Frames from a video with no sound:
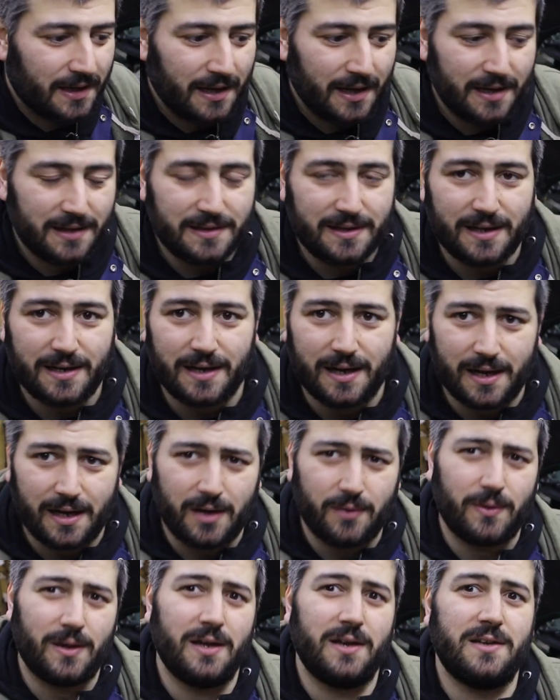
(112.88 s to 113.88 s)
and then
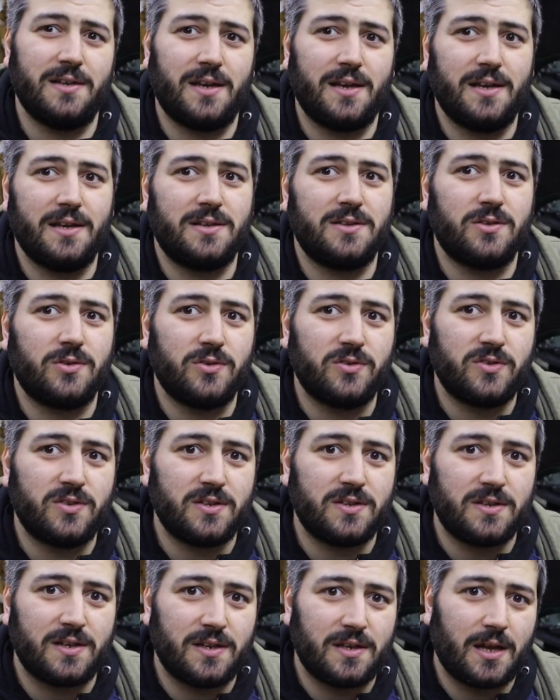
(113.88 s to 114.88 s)
how I diagnosed
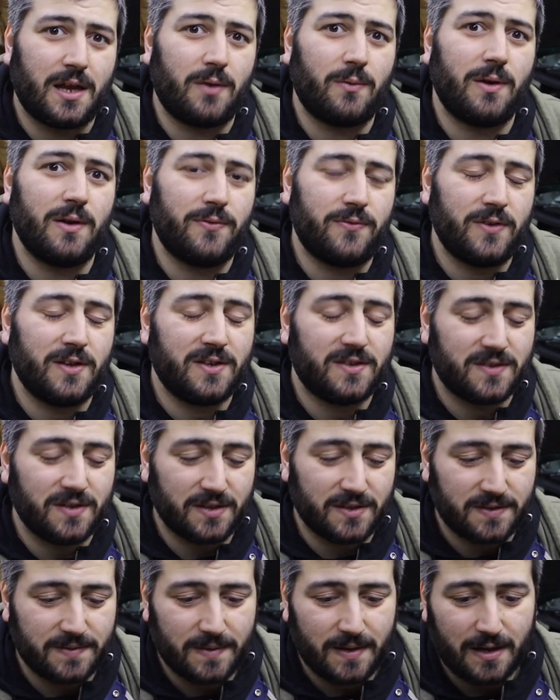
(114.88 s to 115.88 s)
it and how I fixed
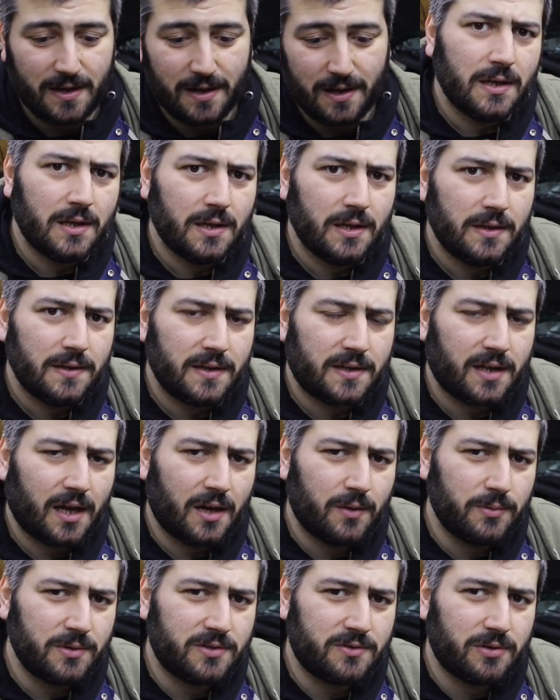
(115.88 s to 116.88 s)
it. The
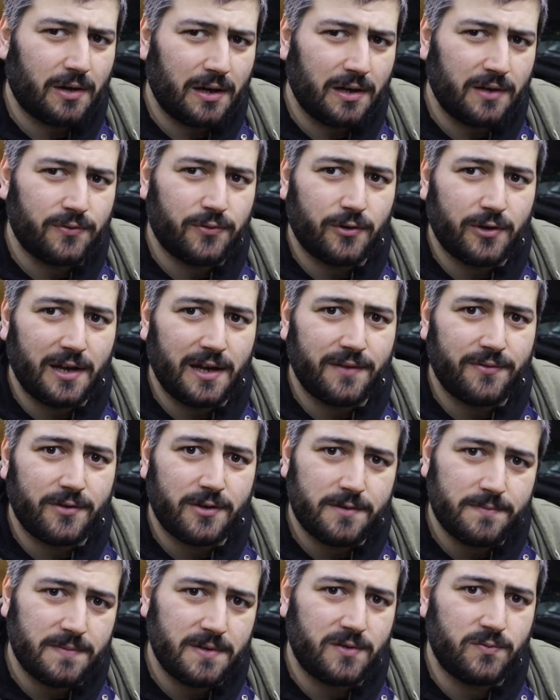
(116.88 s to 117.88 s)
car would crank
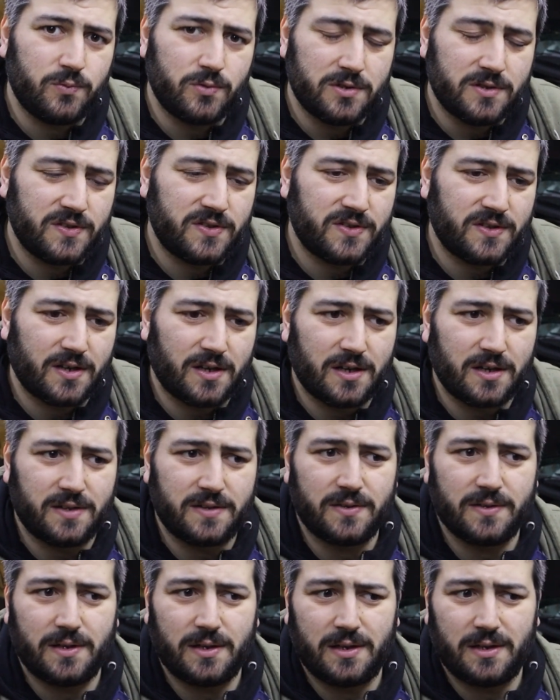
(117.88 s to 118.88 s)
forever, it wouldn't
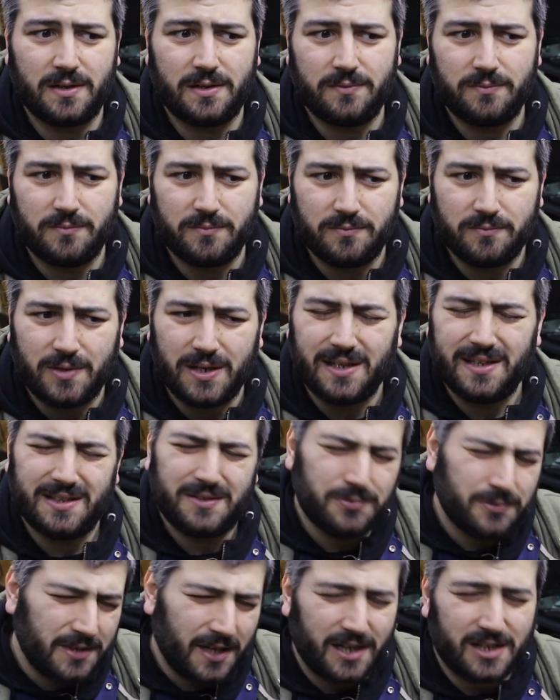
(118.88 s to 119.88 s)
start. Well,
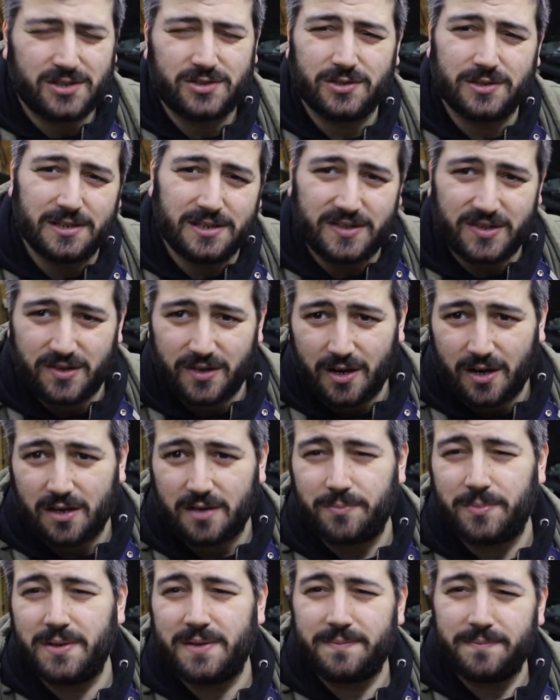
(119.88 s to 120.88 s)
it would actually
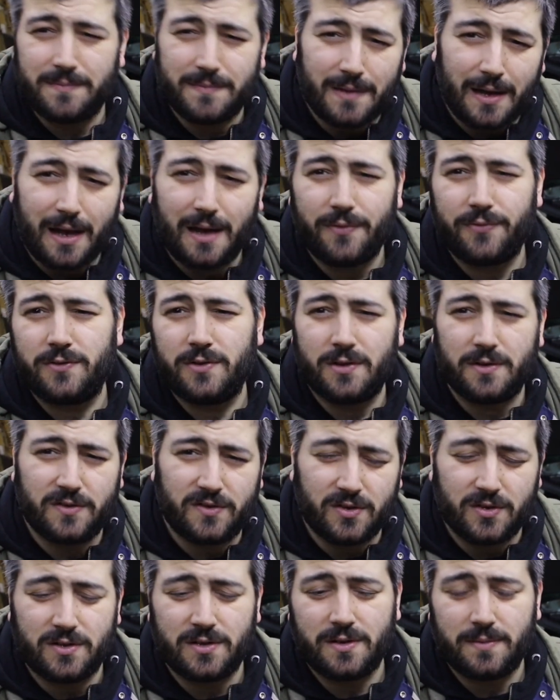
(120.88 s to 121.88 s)
start, but after a
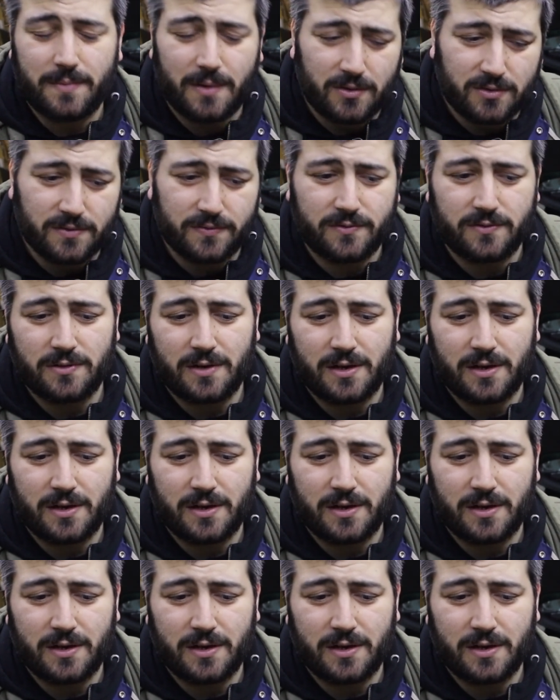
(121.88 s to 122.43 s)
certain amount of